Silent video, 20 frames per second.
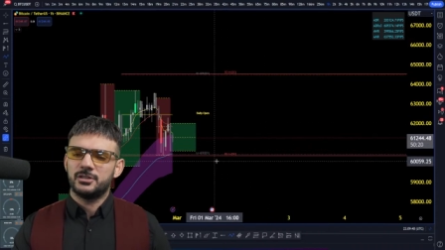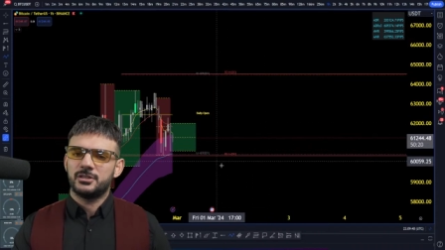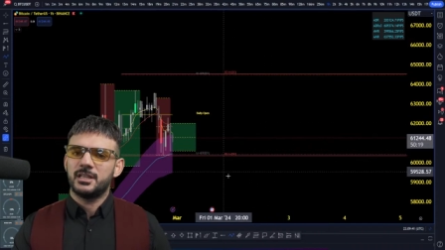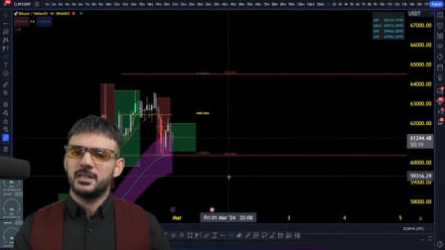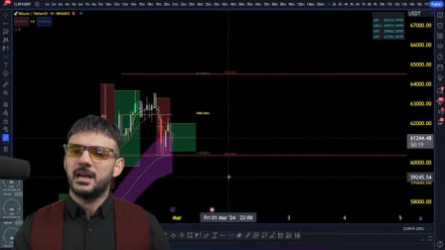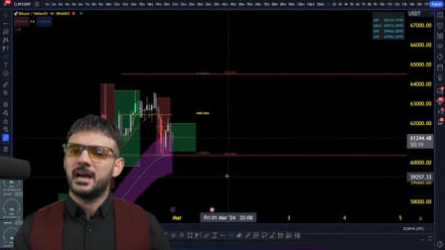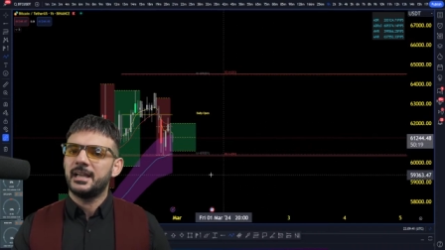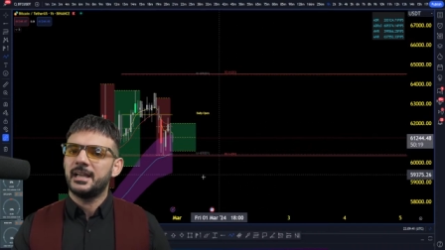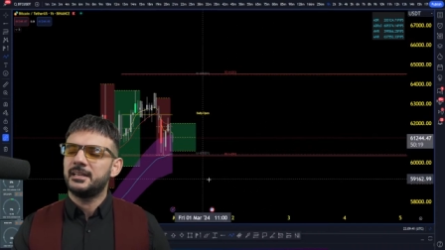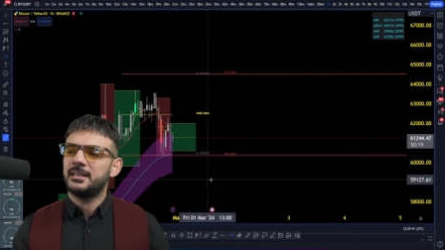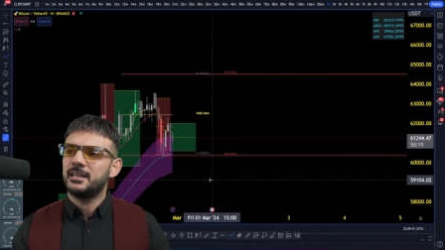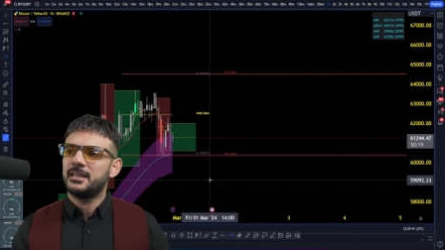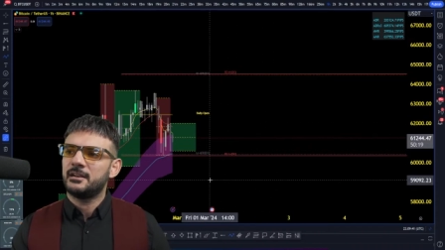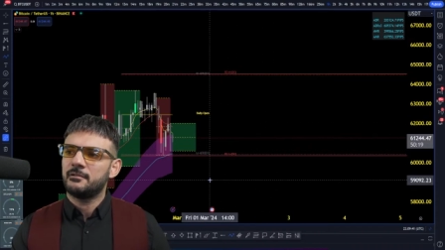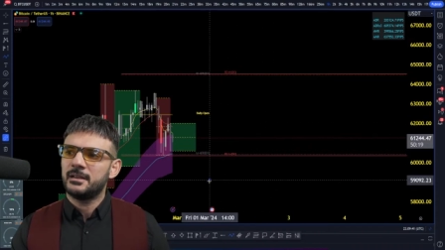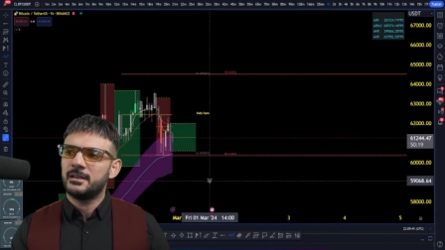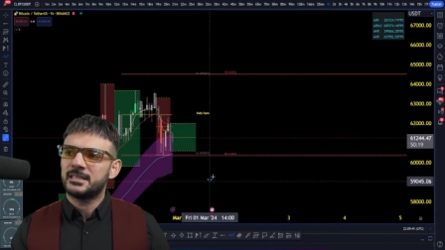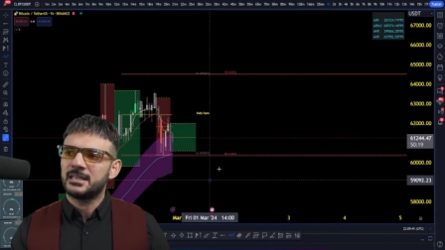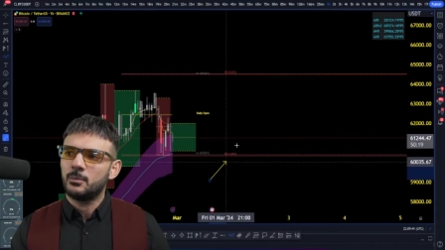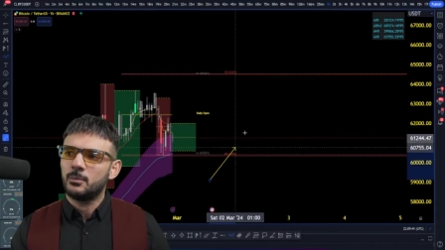the idea
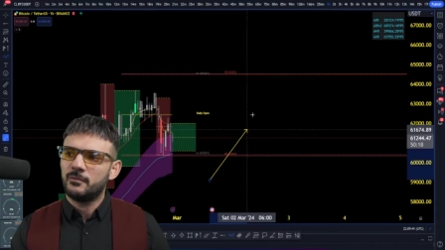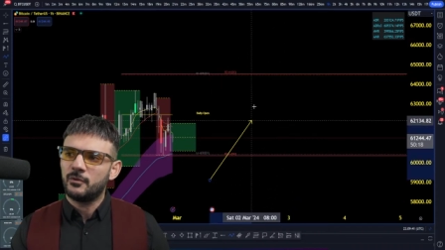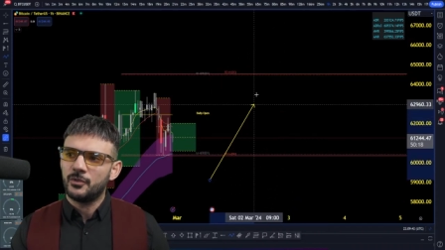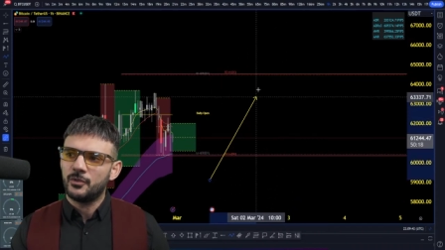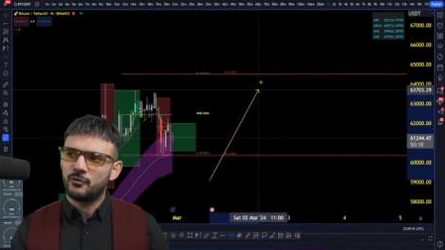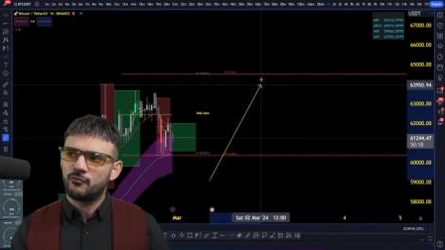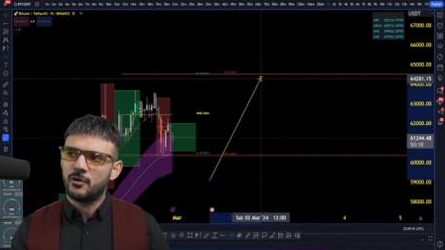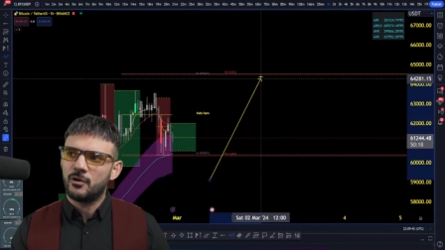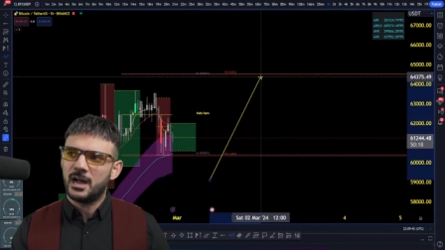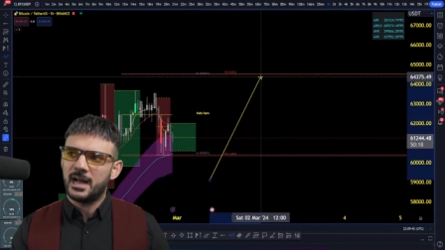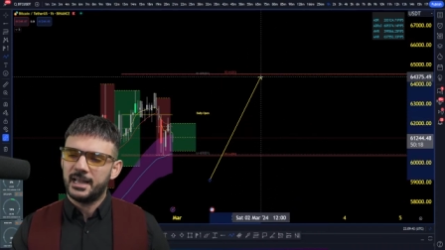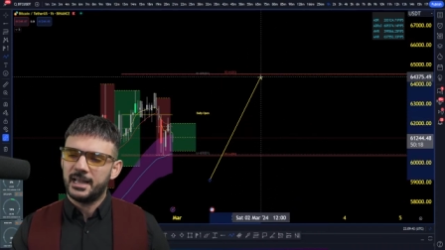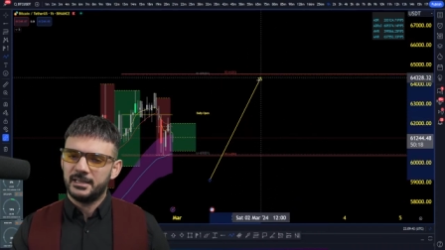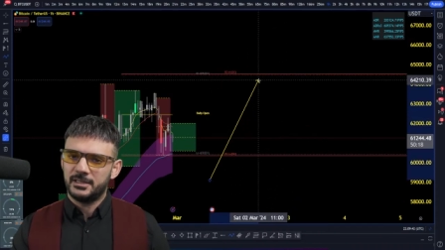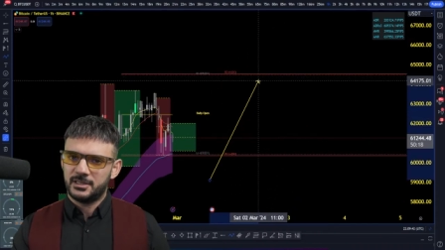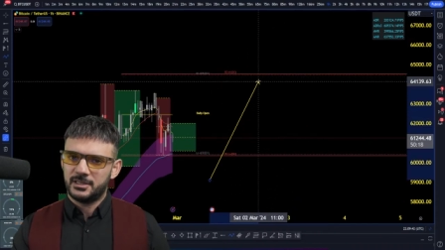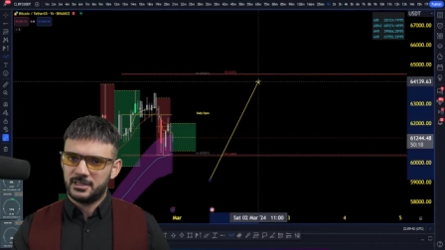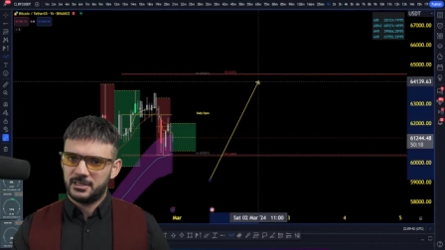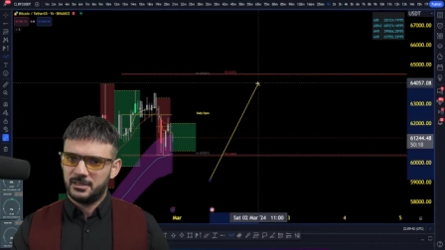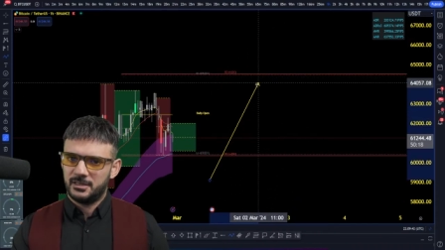is that we've got the
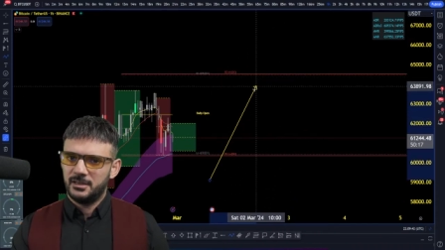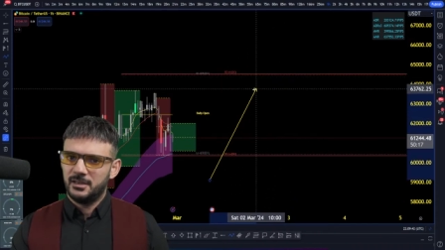rise